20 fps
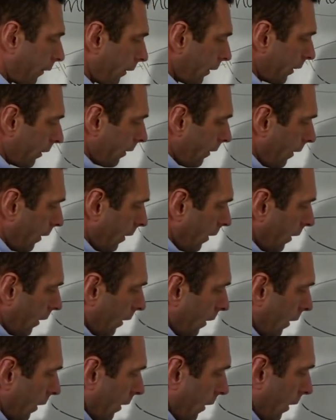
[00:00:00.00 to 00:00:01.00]
for you.
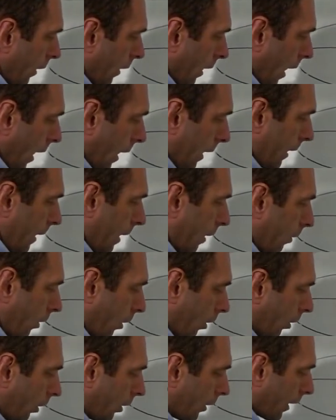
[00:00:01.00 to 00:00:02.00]
And now
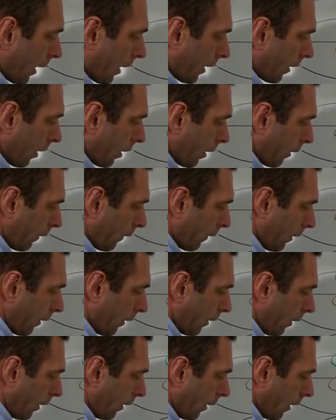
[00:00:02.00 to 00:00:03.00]
ulnar nerve,
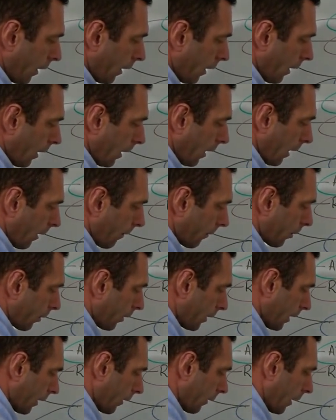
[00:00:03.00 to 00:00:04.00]
and we're
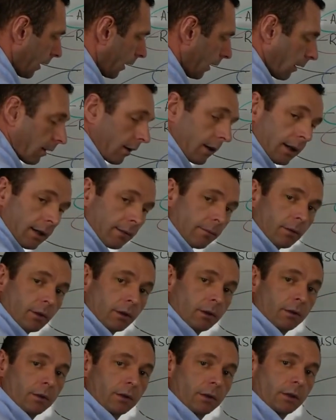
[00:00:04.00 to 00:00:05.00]
going down here, and
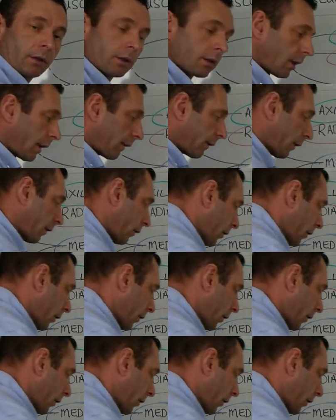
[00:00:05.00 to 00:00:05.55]
we're going to have to